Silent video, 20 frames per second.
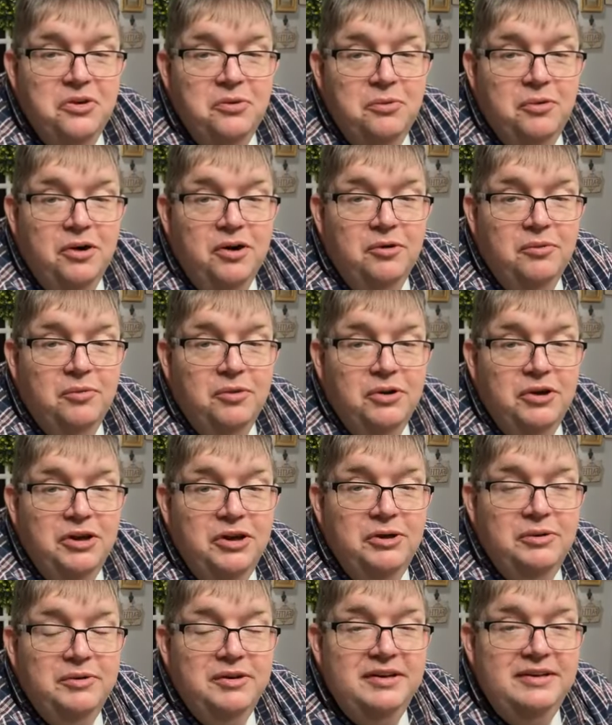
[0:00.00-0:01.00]
just do whatever
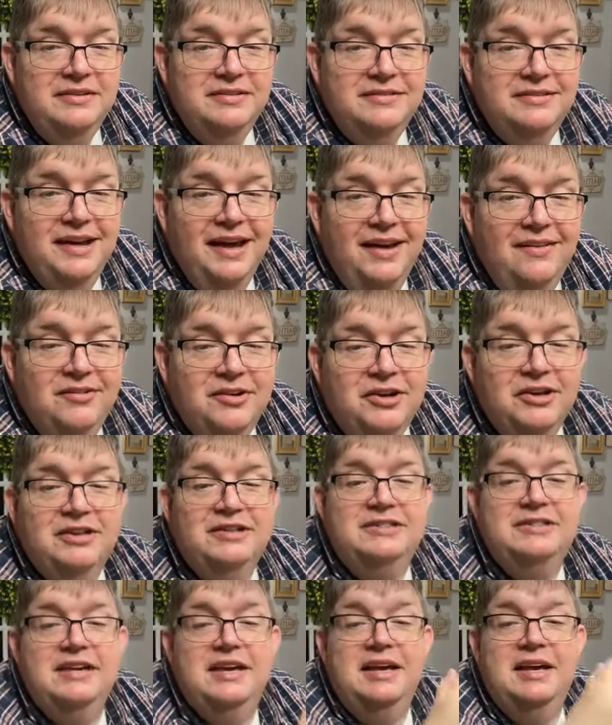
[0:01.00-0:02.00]
we're doing. Have
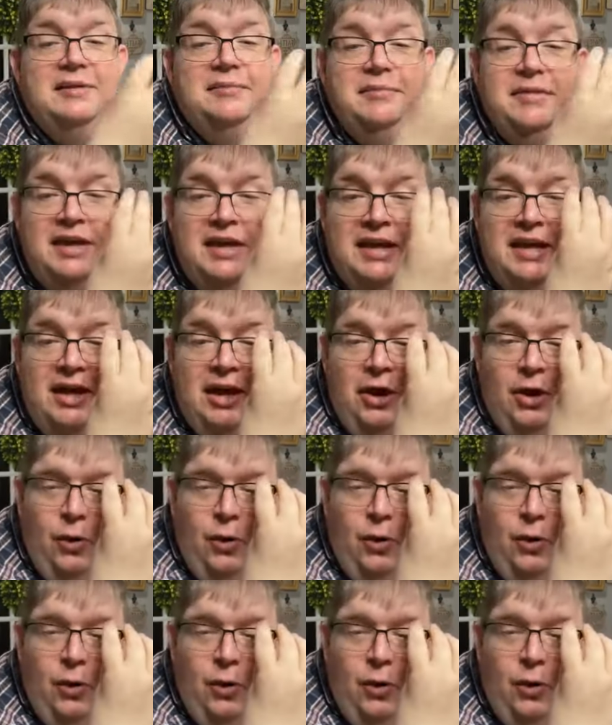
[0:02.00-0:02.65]
a good time.